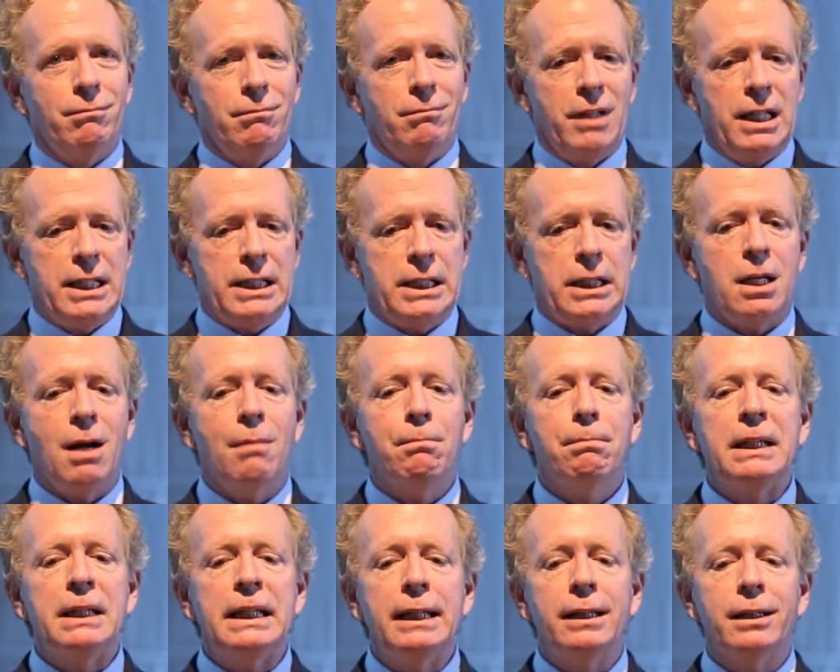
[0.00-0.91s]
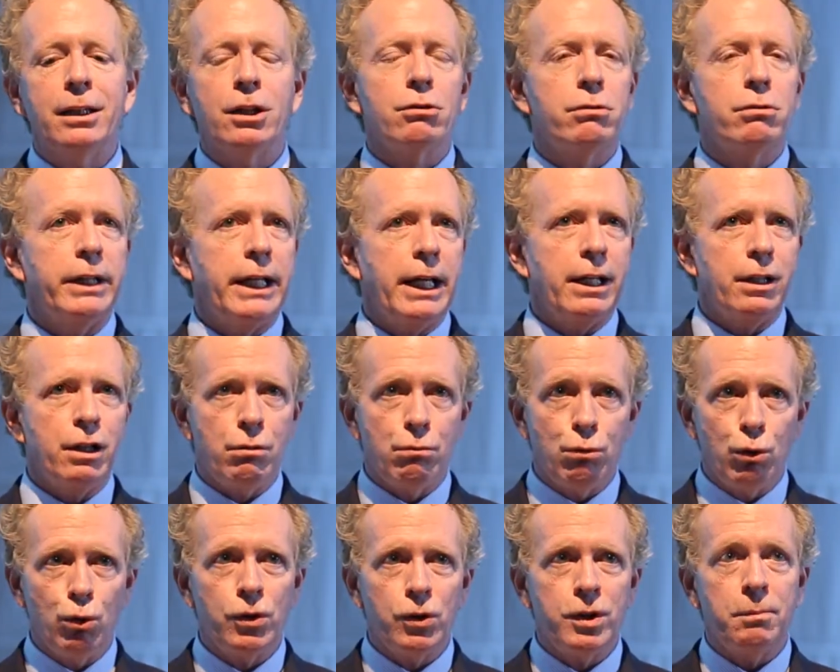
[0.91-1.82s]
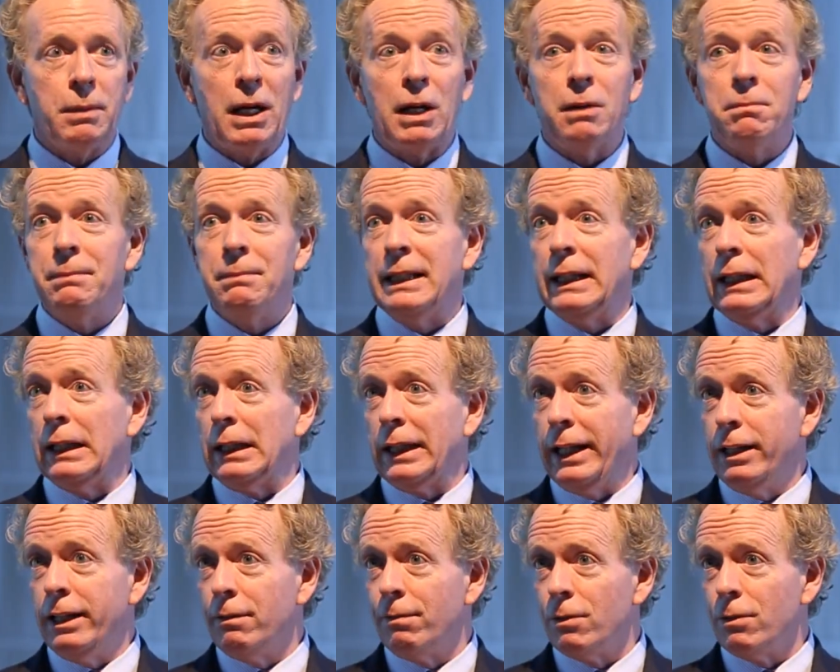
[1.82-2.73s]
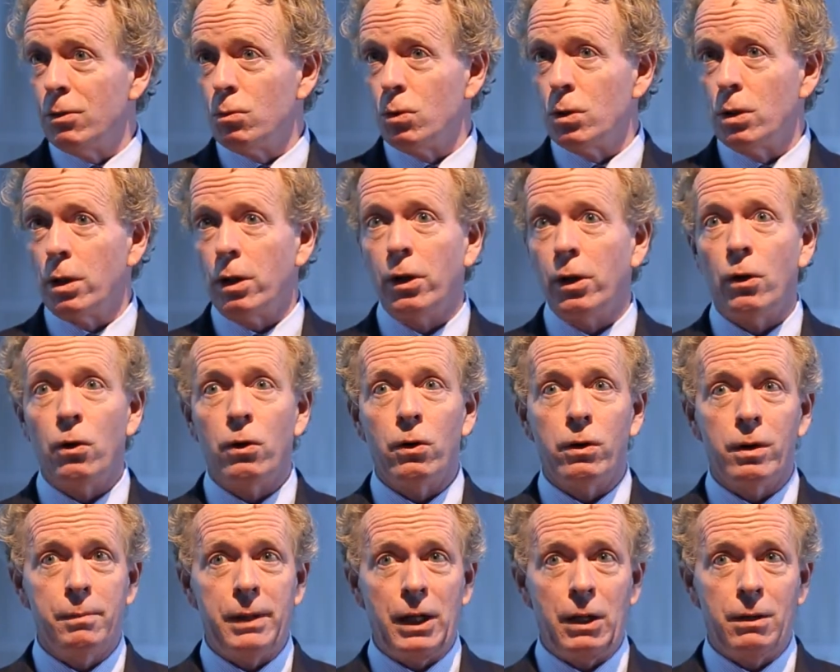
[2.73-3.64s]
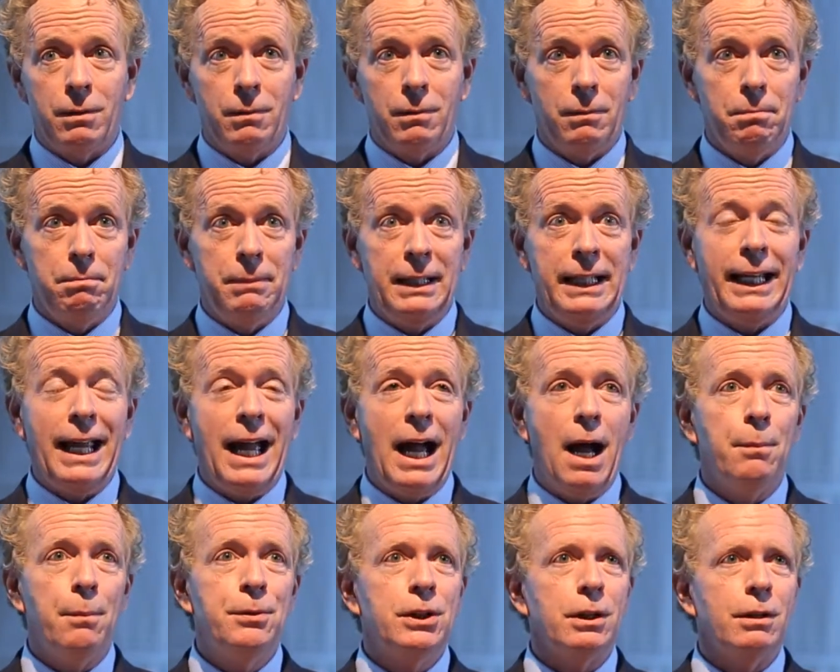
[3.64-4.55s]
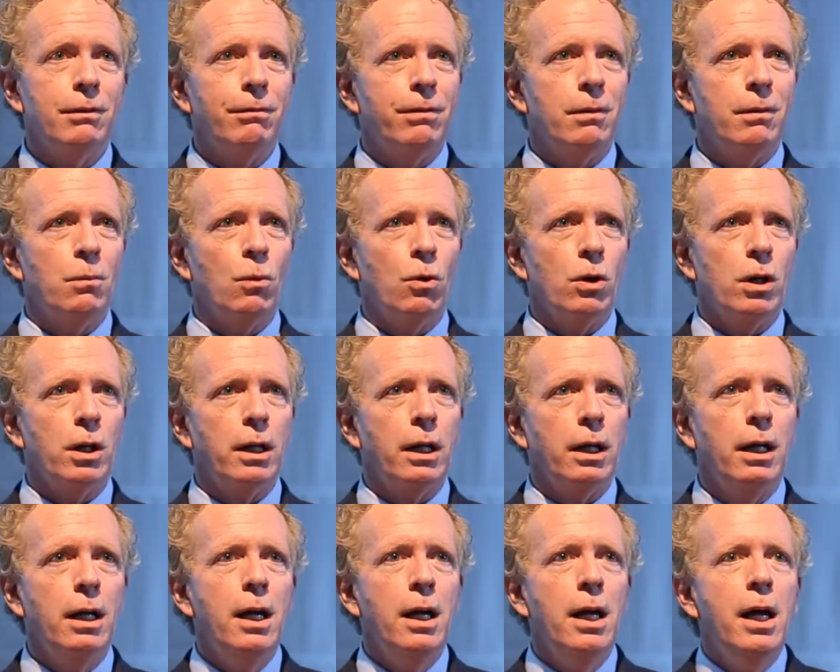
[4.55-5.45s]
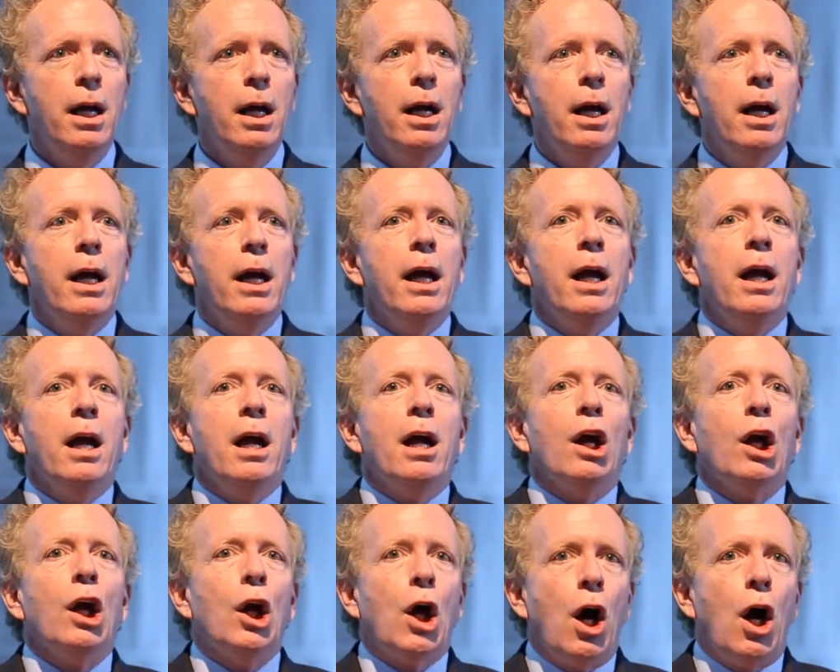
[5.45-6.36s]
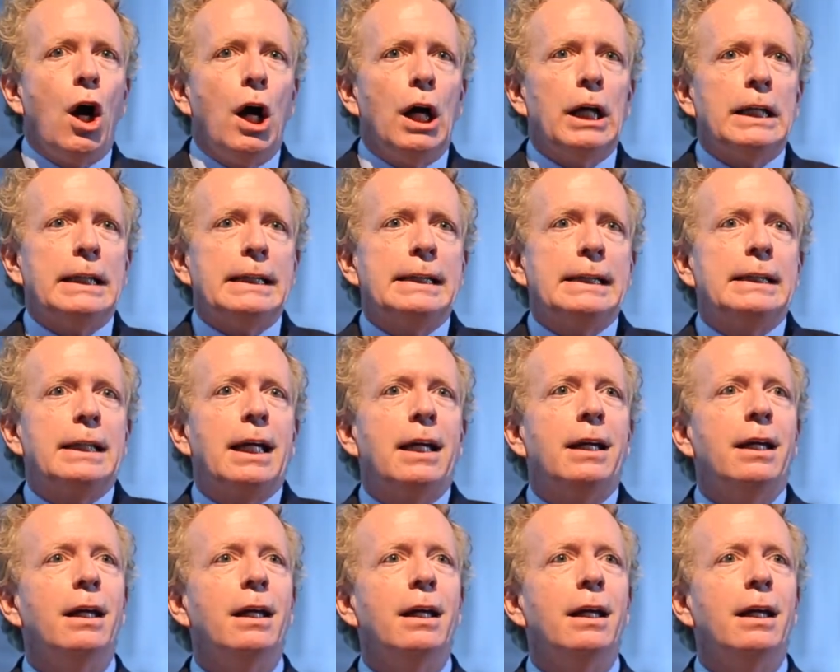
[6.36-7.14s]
This company that created rules about being late for work or about being absent from work caused